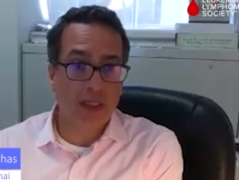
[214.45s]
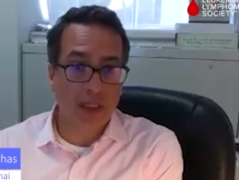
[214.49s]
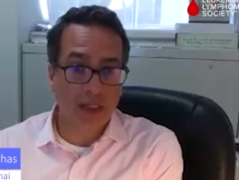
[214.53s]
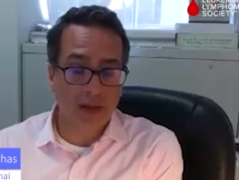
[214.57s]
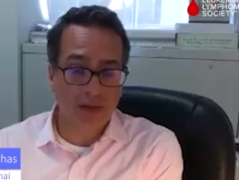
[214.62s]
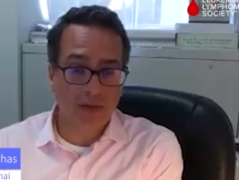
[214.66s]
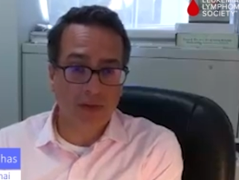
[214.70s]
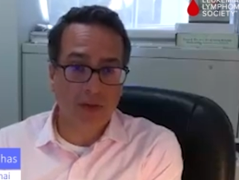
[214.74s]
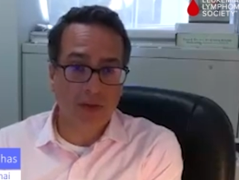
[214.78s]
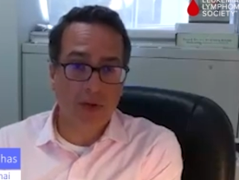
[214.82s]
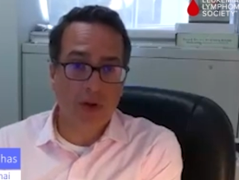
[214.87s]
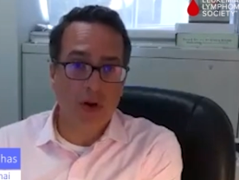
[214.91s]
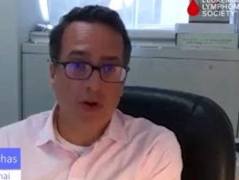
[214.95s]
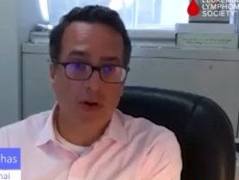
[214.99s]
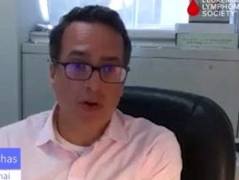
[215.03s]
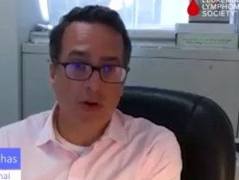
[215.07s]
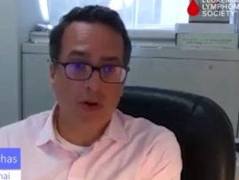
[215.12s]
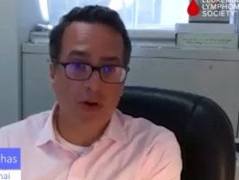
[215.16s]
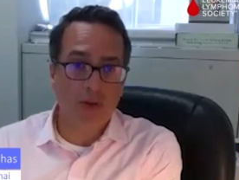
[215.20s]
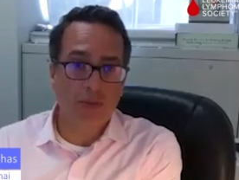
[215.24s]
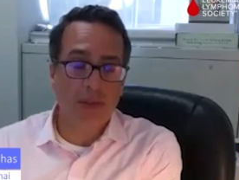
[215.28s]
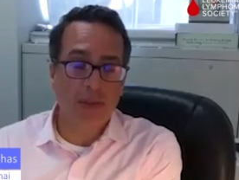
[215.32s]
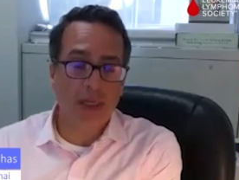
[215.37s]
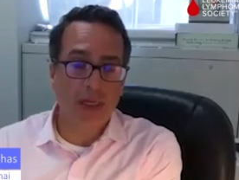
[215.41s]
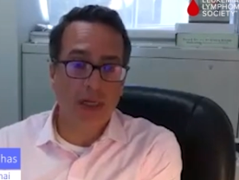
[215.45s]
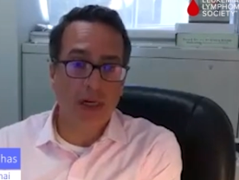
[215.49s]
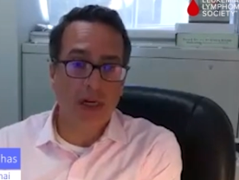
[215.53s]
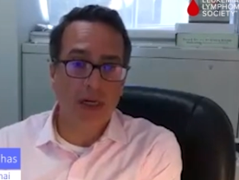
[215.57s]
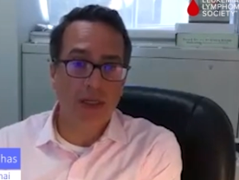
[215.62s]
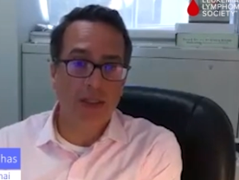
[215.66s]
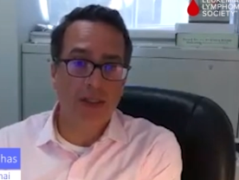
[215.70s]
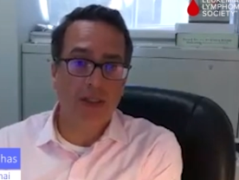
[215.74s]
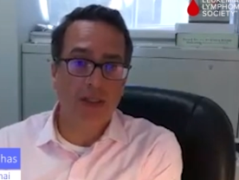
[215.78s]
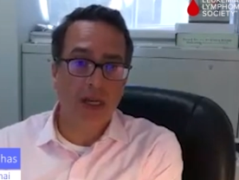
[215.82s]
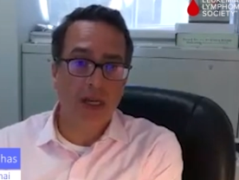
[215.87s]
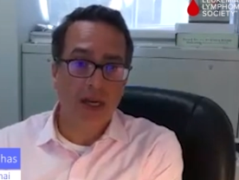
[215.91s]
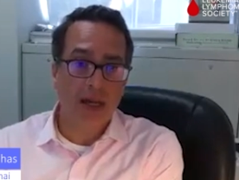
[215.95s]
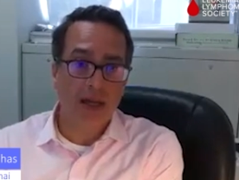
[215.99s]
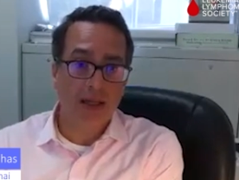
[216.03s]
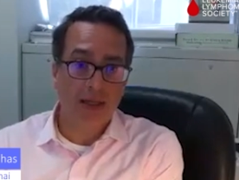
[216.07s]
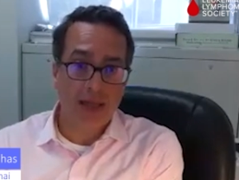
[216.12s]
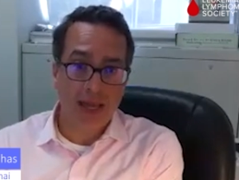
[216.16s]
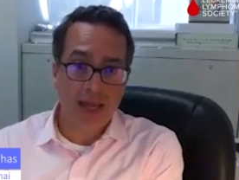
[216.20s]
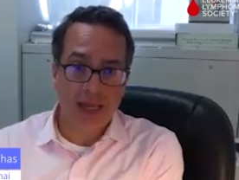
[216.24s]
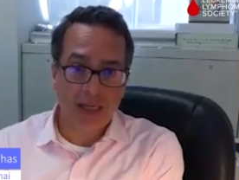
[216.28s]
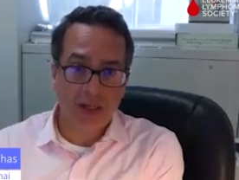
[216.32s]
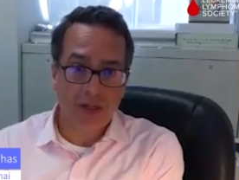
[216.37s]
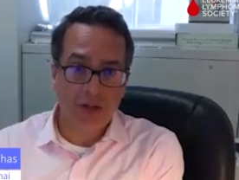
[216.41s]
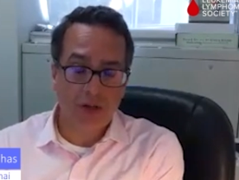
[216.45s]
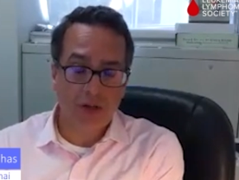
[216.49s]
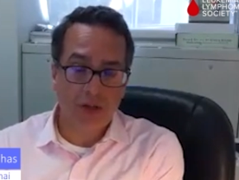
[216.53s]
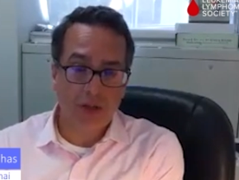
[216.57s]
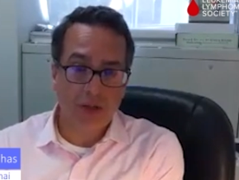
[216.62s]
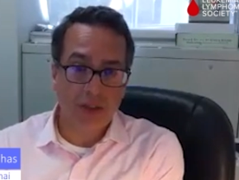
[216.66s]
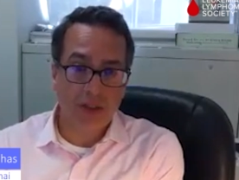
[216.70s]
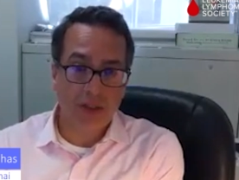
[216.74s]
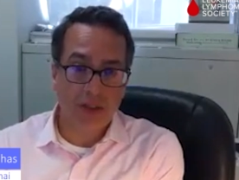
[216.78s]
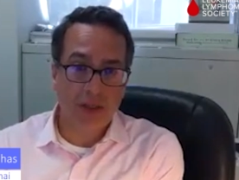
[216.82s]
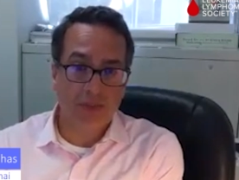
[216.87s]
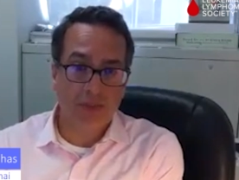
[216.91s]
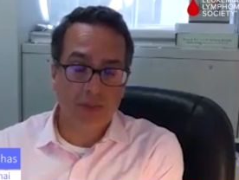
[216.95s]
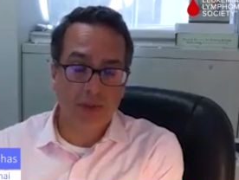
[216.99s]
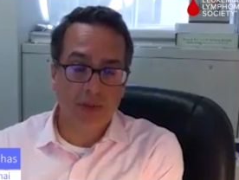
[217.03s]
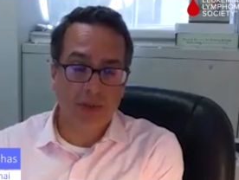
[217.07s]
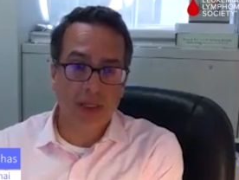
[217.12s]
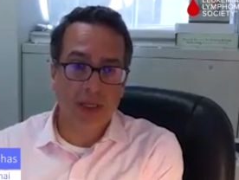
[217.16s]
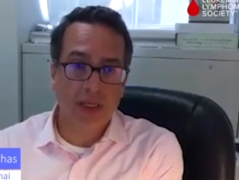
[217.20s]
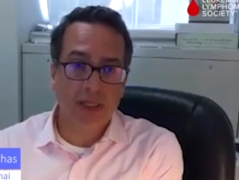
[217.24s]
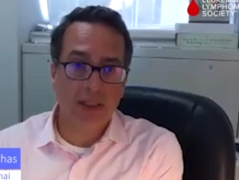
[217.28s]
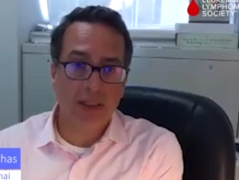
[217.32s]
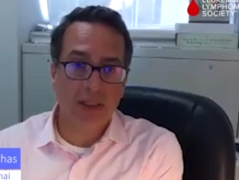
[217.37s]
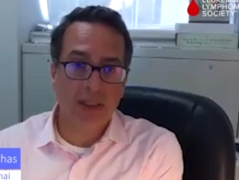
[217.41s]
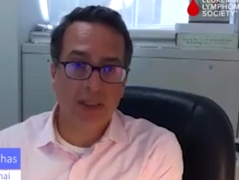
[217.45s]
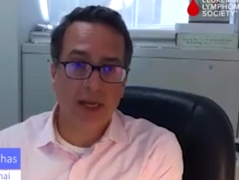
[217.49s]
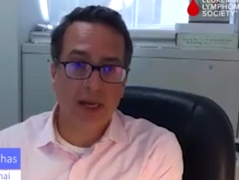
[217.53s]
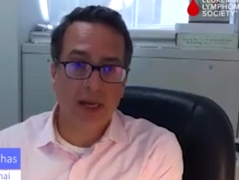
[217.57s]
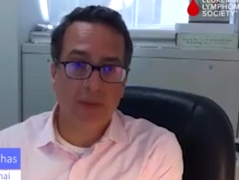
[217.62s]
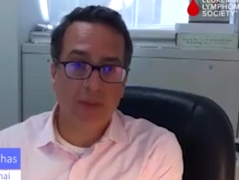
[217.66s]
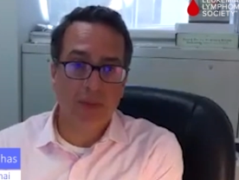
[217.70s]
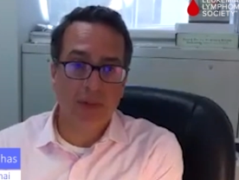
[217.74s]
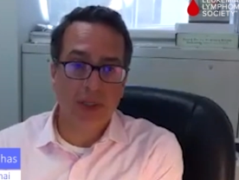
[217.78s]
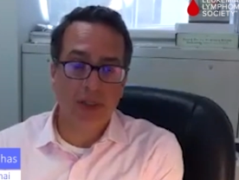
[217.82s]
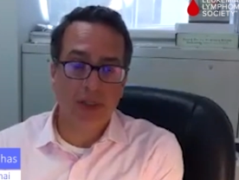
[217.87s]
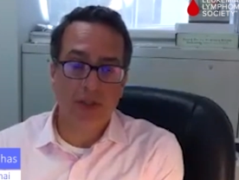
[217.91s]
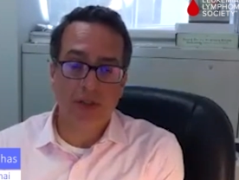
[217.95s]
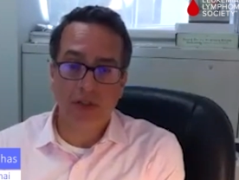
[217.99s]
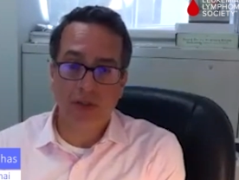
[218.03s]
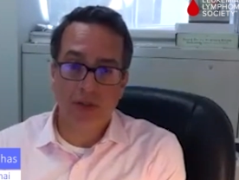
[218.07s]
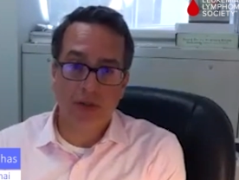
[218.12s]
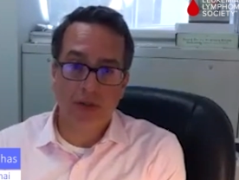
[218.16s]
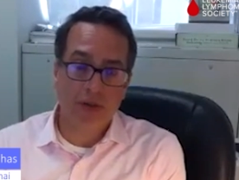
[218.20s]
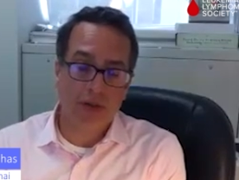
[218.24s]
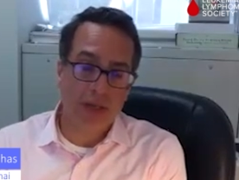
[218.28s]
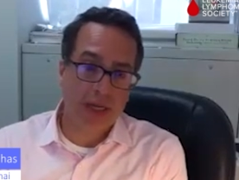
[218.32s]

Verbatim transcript: live longer because they can do the simple things that we need to do.